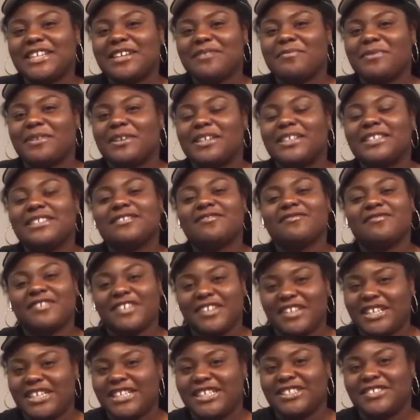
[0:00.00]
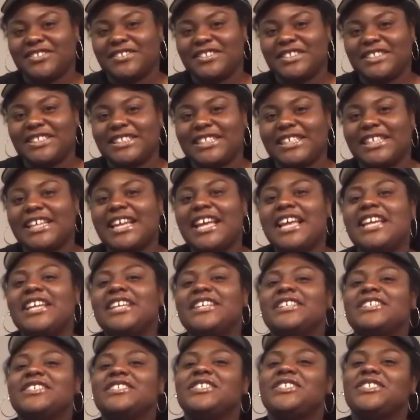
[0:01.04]
Jaybird is very interesting.
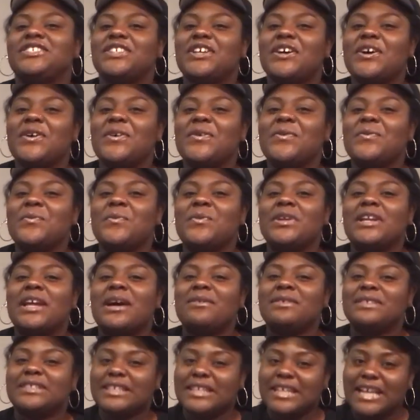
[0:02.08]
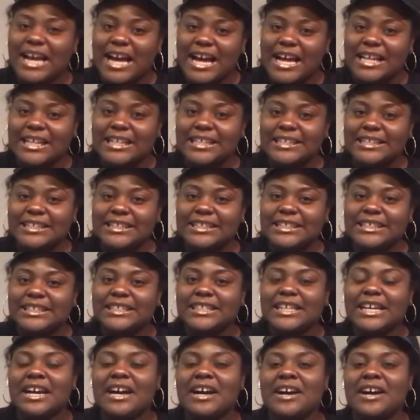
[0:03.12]
So when I was in college,